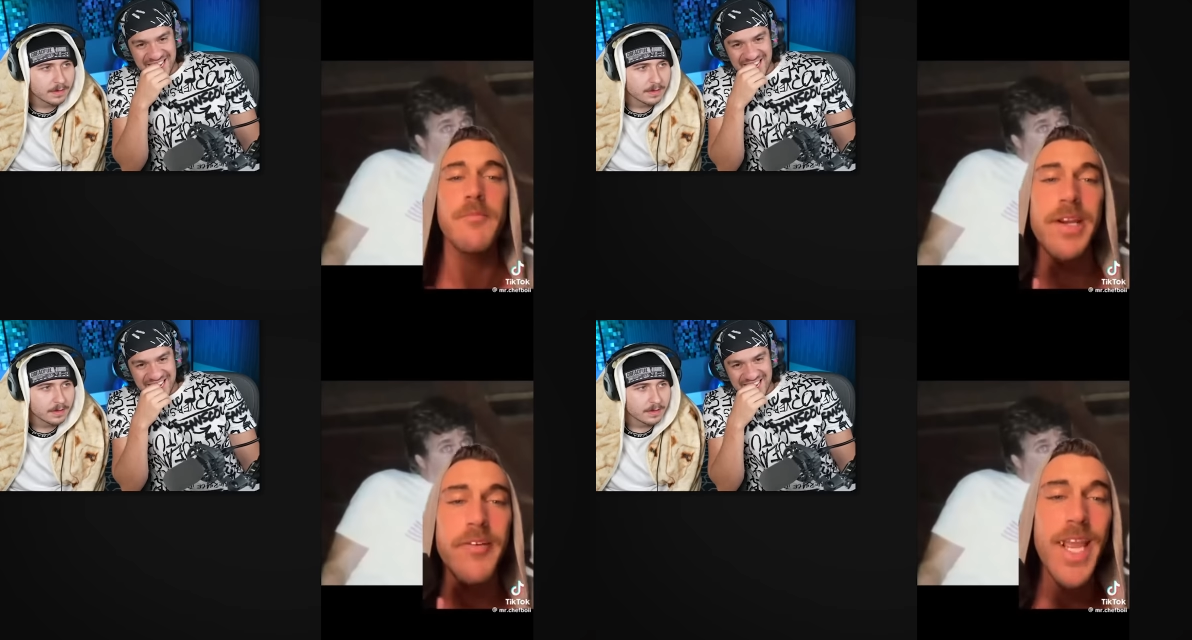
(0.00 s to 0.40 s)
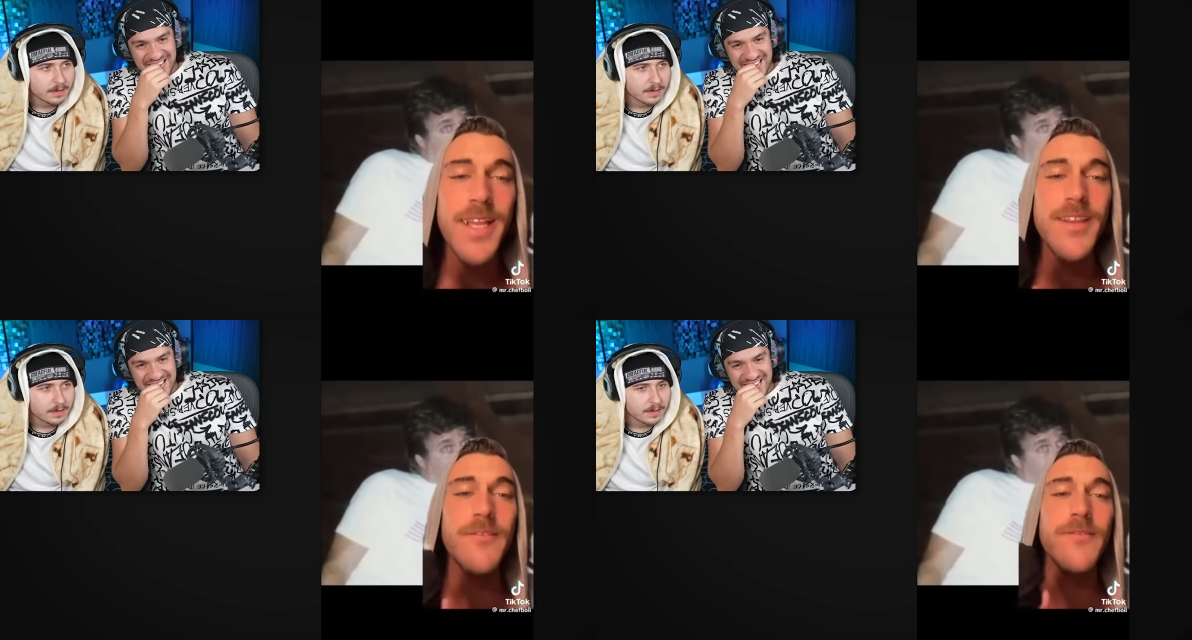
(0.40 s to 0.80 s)
Speaker 1: Barry
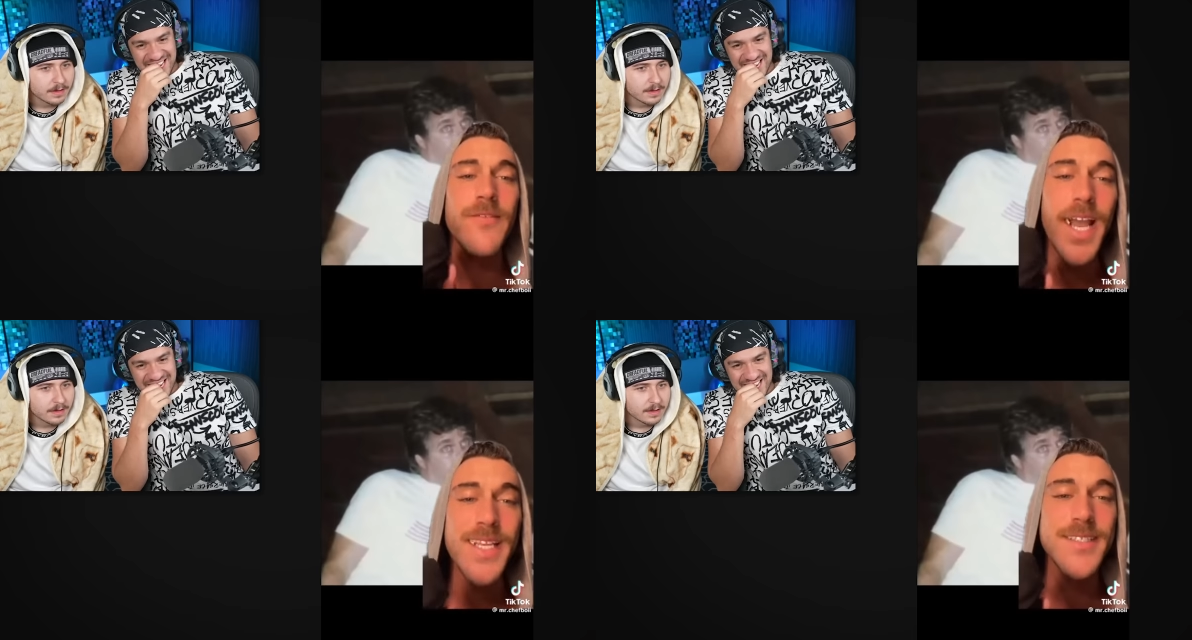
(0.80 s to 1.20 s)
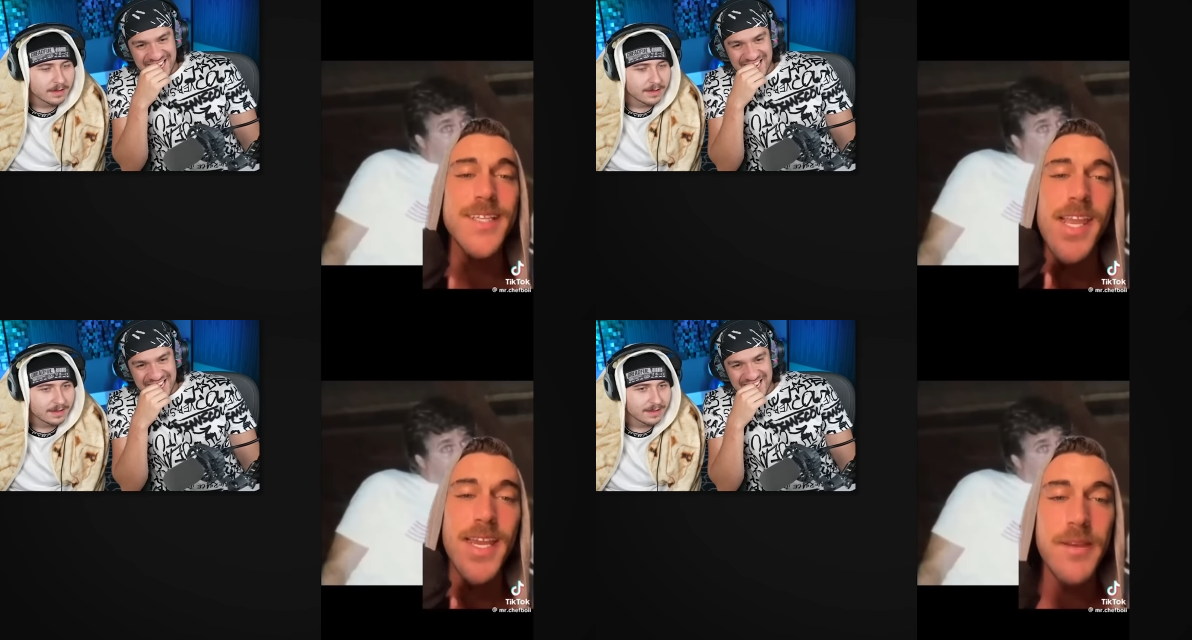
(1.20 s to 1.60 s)
had to fight
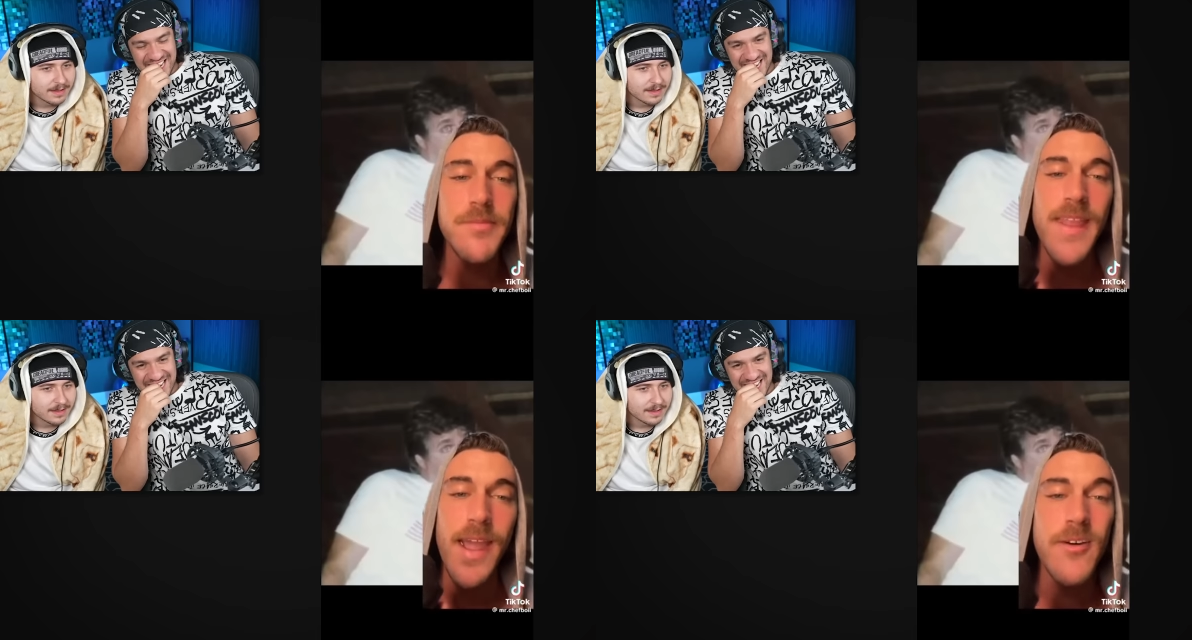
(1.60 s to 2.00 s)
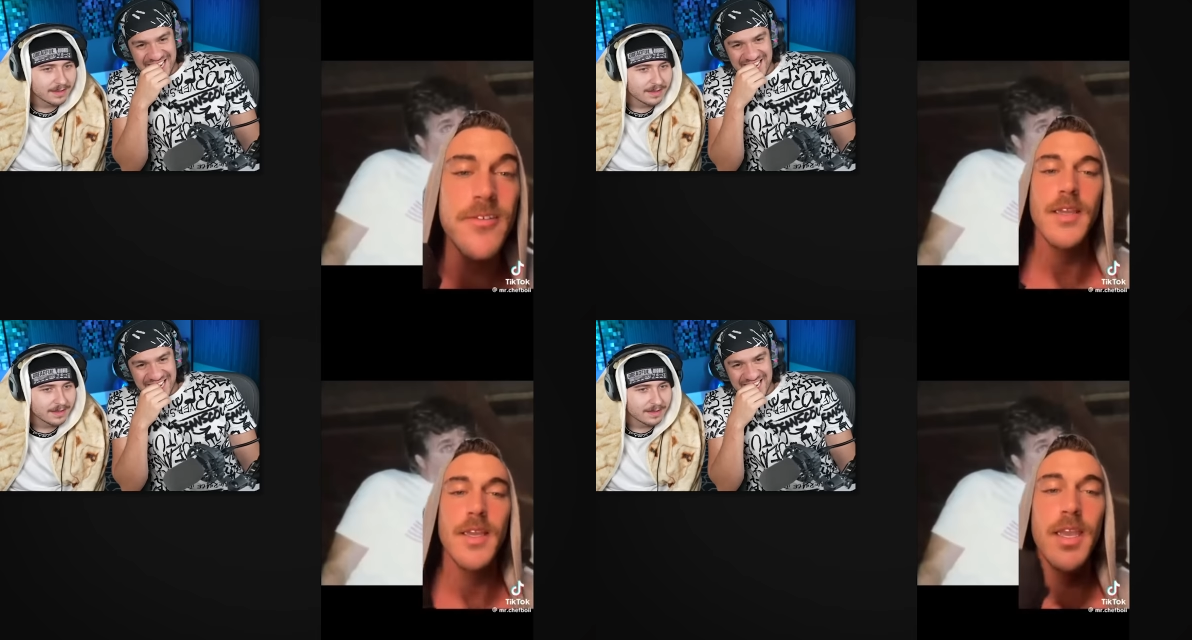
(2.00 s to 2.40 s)
to get him down.
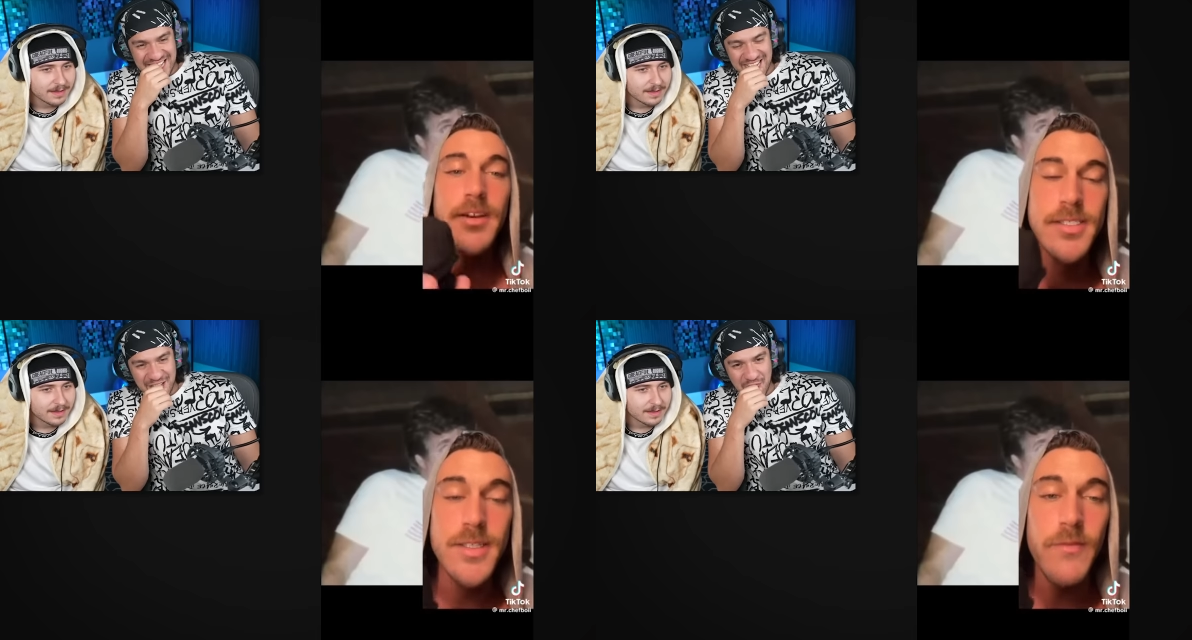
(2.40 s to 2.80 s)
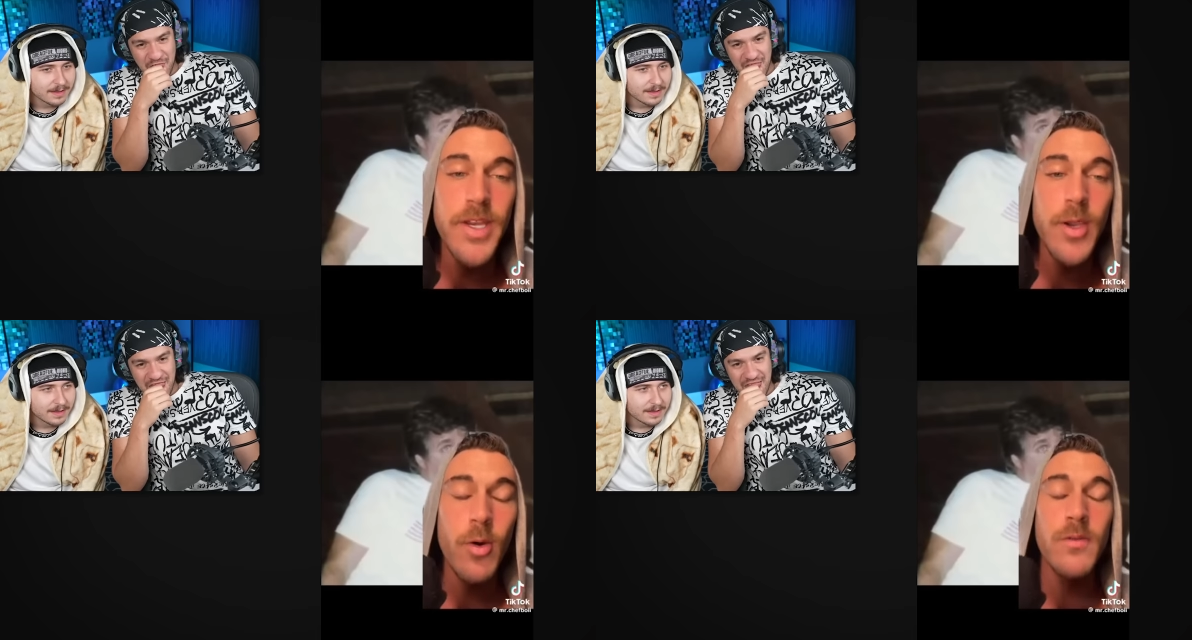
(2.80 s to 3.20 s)
Here's the
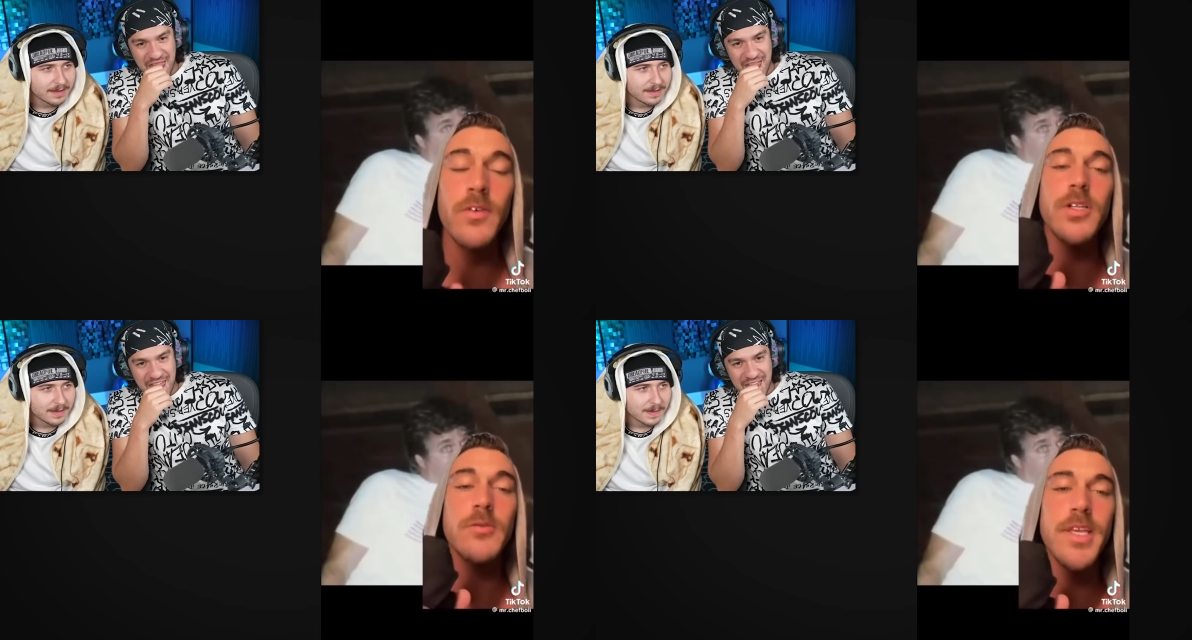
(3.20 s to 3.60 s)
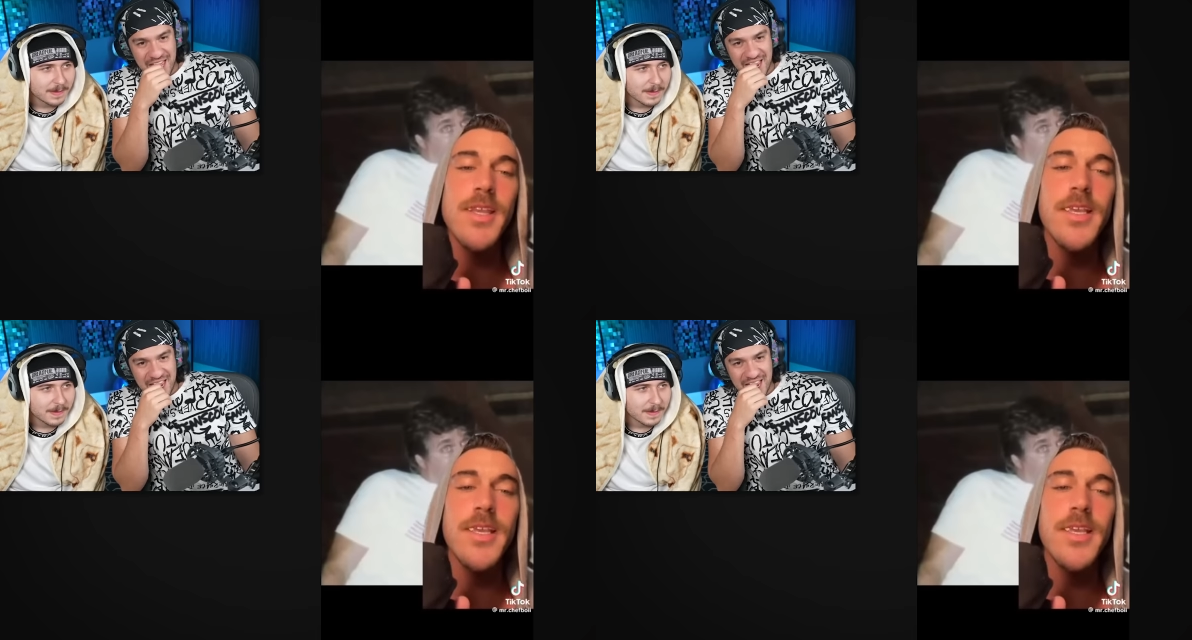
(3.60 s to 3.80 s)
video following the